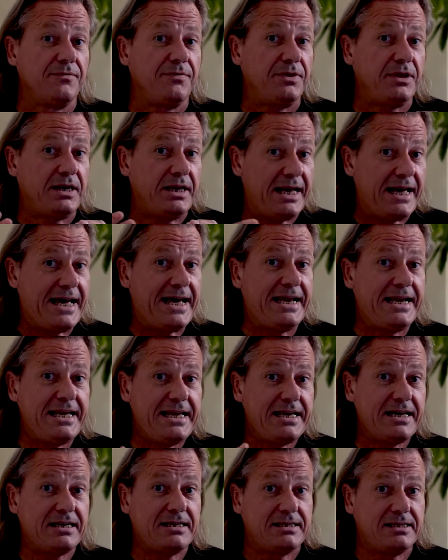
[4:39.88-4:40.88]
that
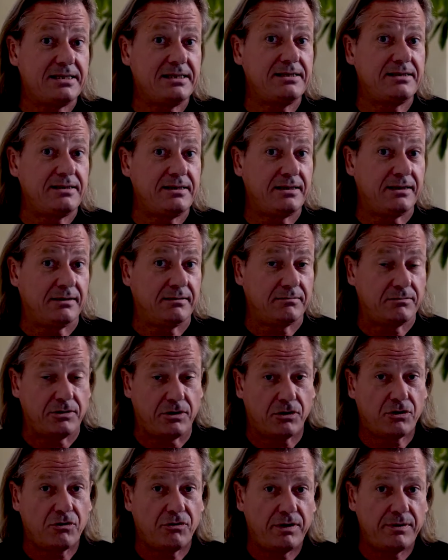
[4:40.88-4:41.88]
any existing
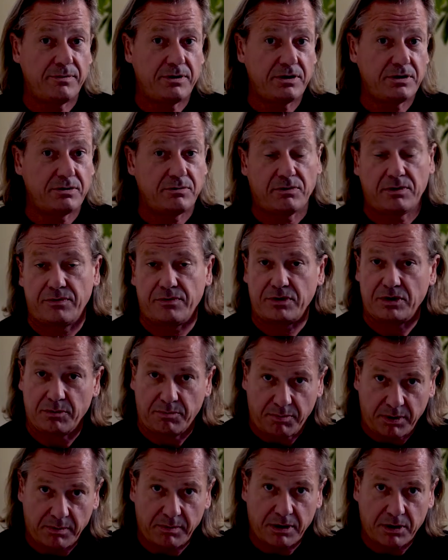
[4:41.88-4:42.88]
Docker image, whether it's a
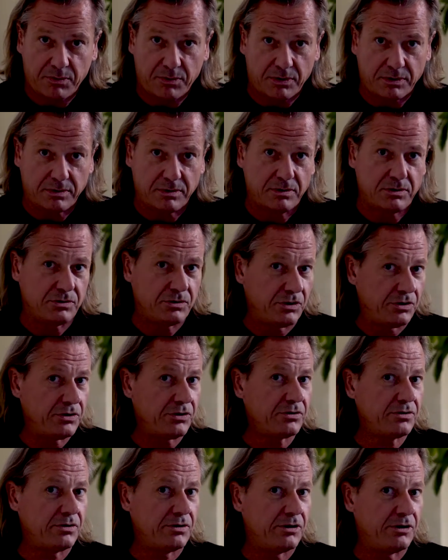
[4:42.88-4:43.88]
public one on the
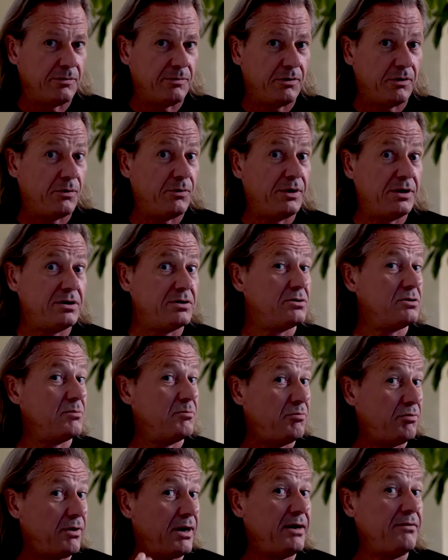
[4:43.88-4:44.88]
Docker Hub or whether it's a
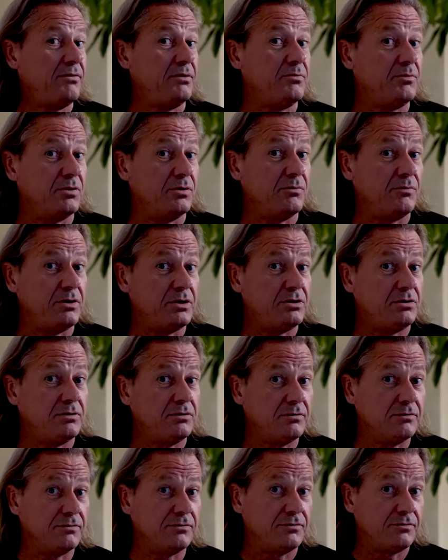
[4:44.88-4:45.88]
private one which
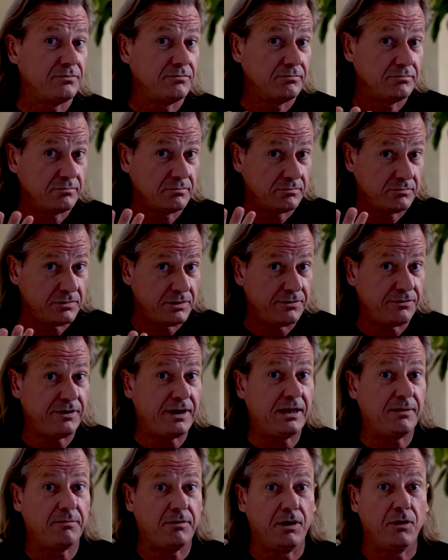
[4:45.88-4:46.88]
you've
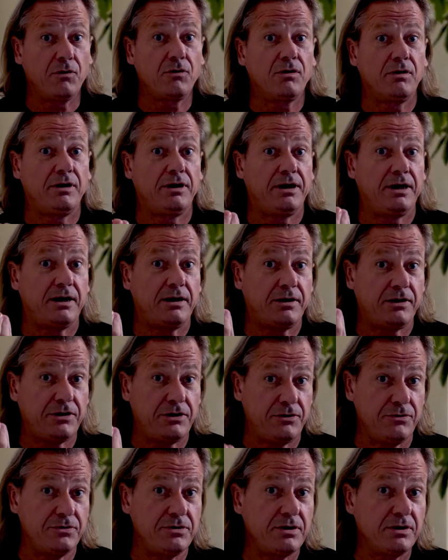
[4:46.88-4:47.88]
developed locally and are
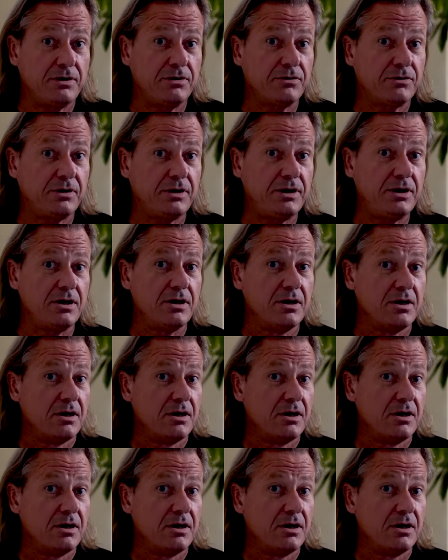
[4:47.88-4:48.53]
using locally,